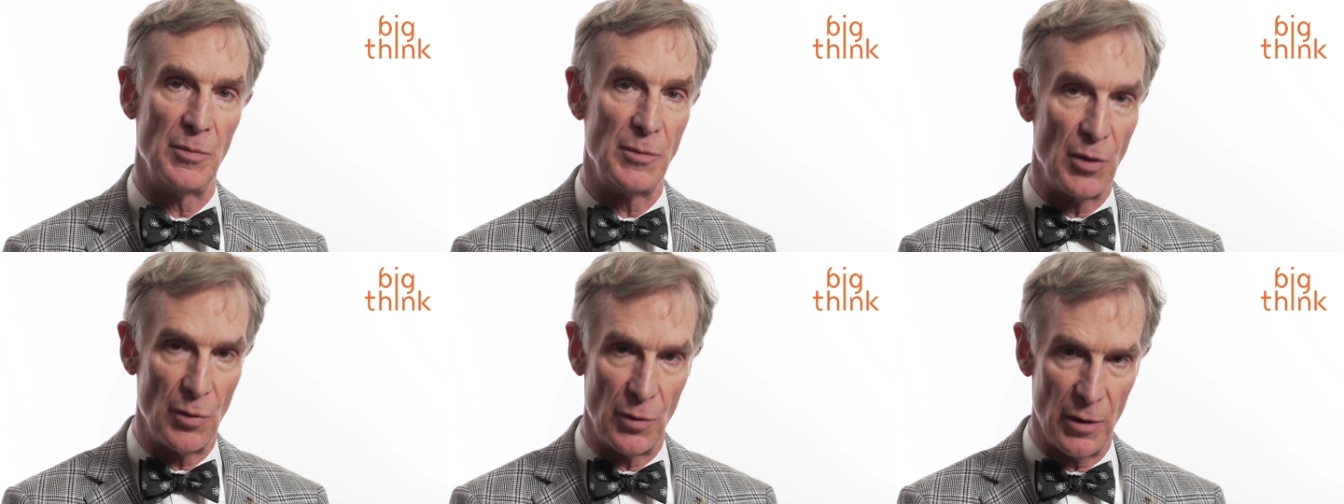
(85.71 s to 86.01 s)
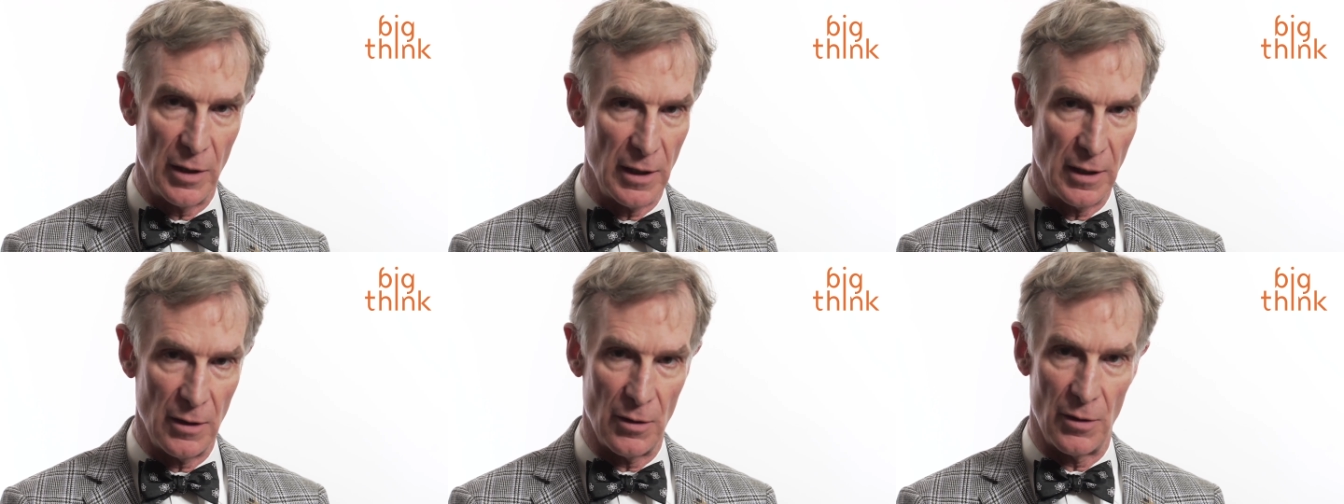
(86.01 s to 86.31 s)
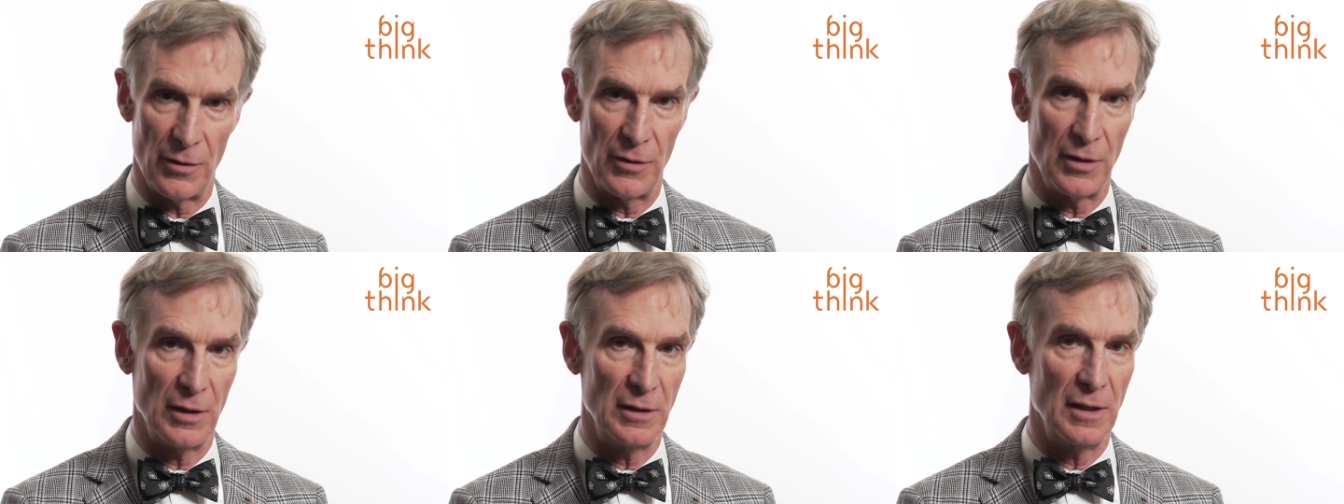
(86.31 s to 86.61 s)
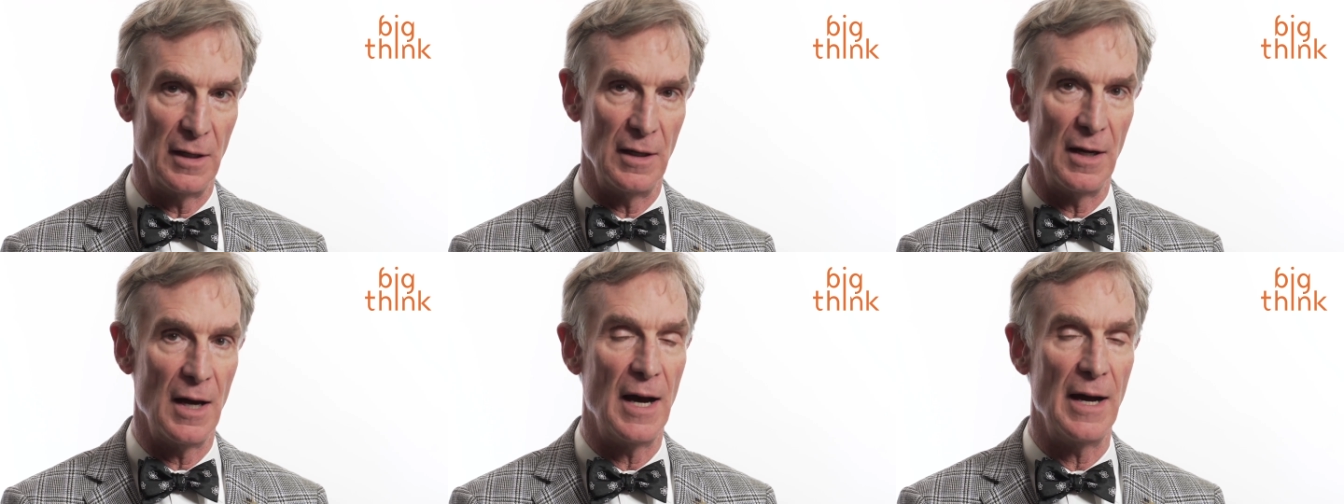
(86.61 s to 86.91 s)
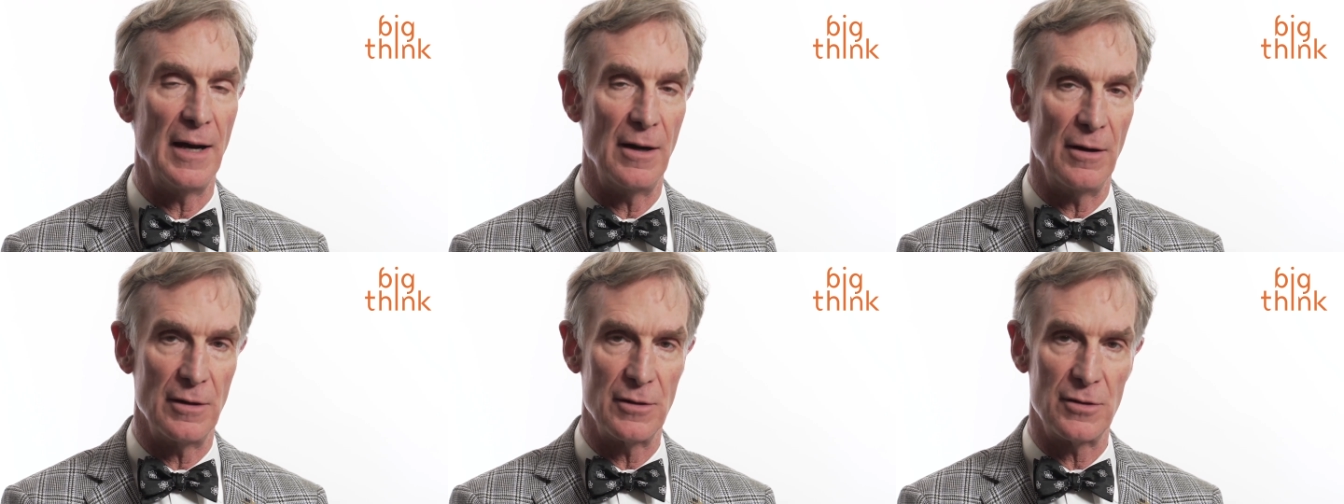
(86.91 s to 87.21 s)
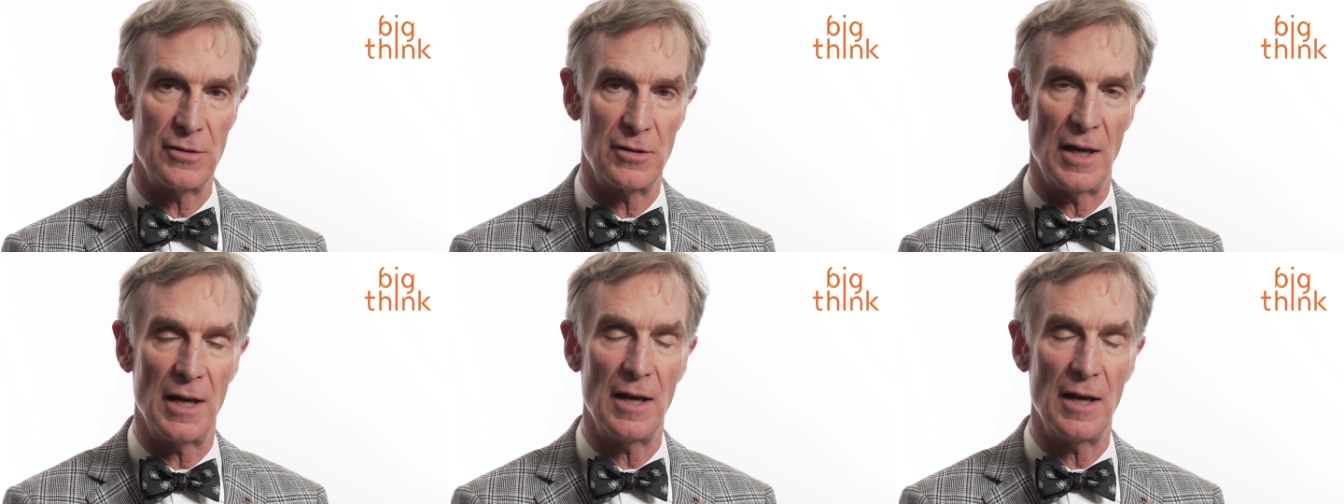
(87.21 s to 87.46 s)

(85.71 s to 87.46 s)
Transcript: community or the deniers.